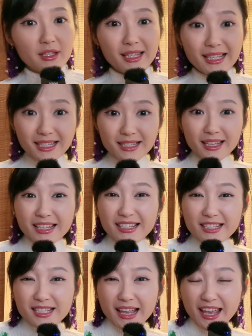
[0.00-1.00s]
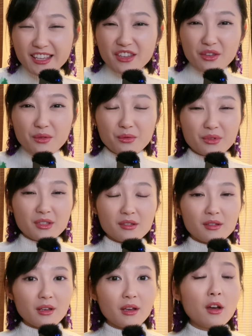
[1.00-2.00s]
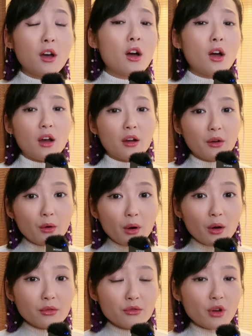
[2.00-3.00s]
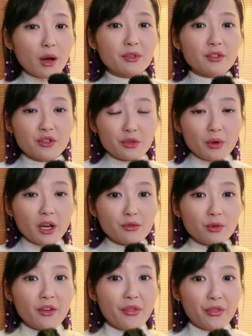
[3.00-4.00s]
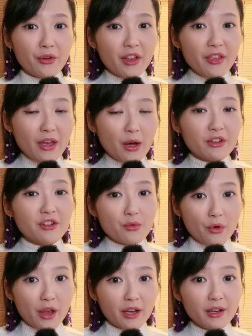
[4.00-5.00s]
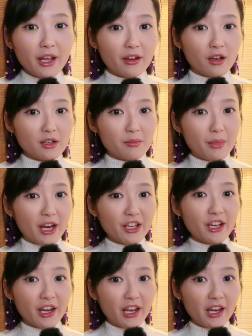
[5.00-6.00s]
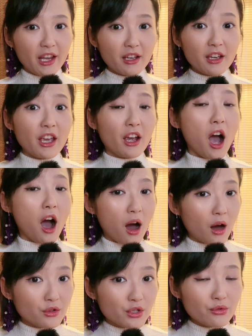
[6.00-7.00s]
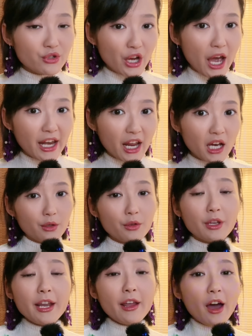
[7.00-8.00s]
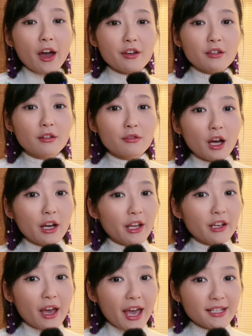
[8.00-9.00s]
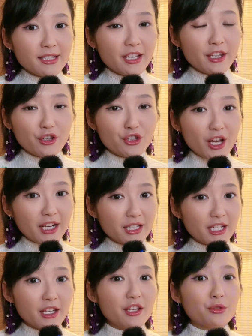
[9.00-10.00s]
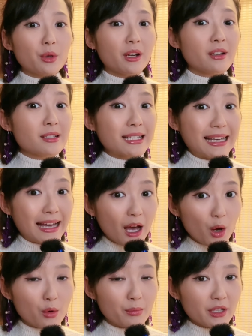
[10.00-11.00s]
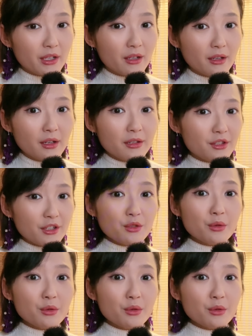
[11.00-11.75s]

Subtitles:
this insane news. A girl dropped 230,000 yuan at a cosmetic clinic in Hangzhou, China to get hyaluronic acid injected into her scalp, just to